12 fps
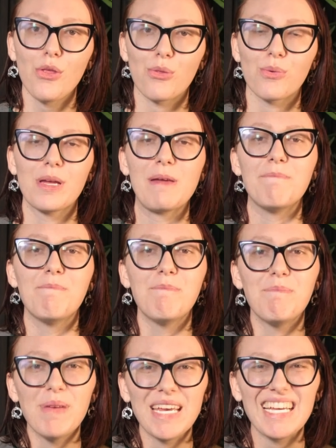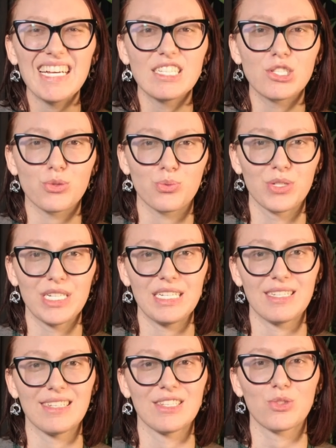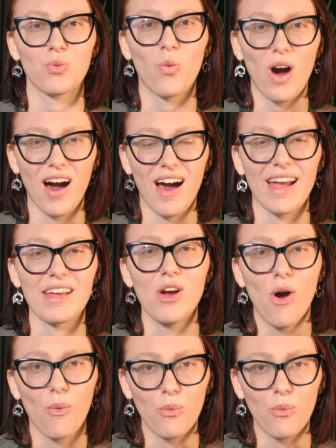three biggest reasons why